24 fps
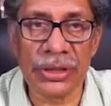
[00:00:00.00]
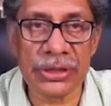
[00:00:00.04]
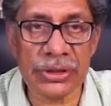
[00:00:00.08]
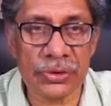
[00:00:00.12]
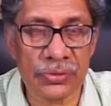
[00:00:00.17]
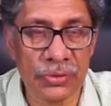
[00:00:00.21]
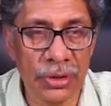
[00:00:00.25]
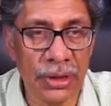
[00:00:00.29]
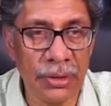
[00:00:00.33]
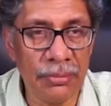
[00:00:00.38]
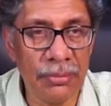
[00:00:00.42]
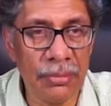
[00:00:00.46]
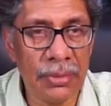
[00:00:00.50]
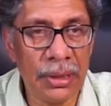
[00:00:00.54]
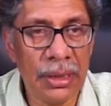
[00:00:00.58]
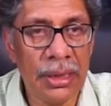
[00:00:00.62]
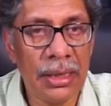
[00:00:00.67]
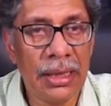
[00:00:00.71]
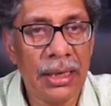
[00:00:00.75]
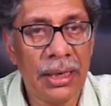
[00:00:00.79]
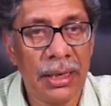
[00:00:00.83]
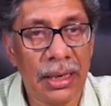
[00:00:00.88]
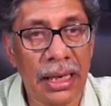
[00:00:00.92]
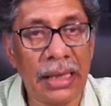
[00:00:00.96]
stream
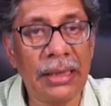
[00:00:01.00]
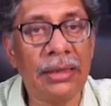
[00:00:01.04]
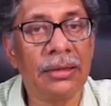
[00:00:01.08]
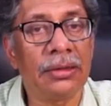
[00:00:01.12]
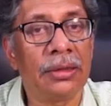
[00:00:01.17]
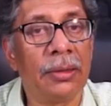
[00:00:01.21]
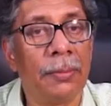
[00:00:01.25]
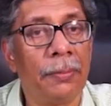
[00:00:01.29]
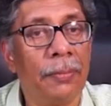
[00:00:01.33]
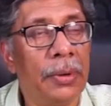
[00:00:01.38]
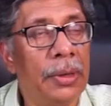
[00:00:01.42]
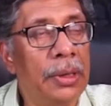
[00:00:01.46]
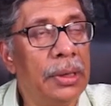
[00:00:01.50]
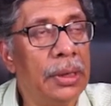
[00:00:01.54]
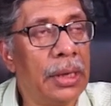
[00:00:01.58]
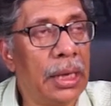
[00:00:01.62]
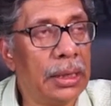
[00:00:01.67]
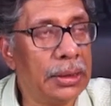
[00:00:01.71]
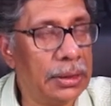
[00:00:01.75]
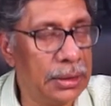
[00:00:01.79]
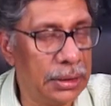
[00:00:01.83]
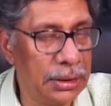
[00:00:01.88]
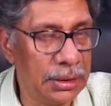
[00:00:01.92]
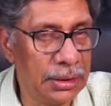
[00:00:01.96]
like the
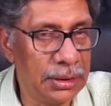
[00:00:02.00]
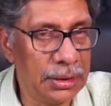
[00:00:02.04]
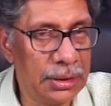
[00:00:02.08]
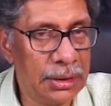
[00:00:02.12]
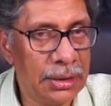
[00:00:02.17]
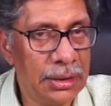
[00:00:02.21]
Ponnani.